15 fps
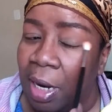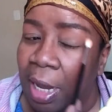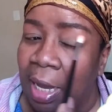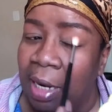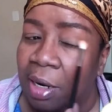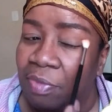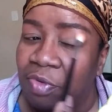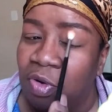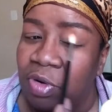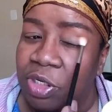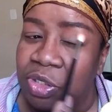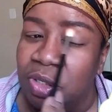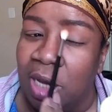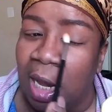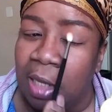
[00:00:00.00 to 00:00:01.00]
And of
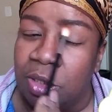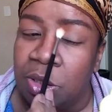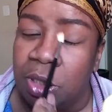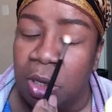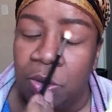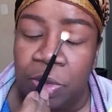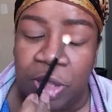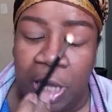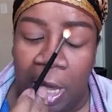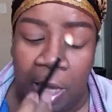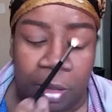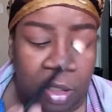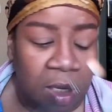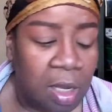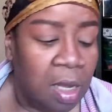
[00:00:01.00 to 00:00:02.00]
course, you guys know
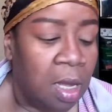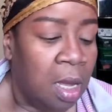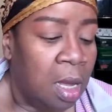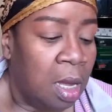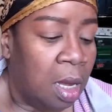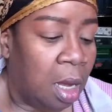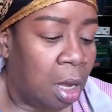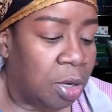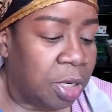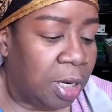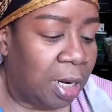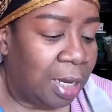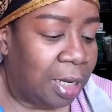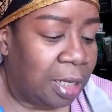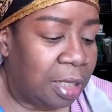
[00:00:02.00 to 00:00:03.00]
that all the
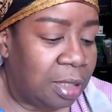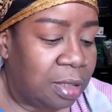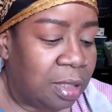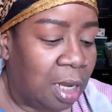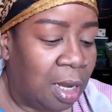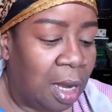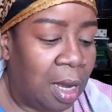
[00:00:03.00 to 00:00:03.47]
ladies'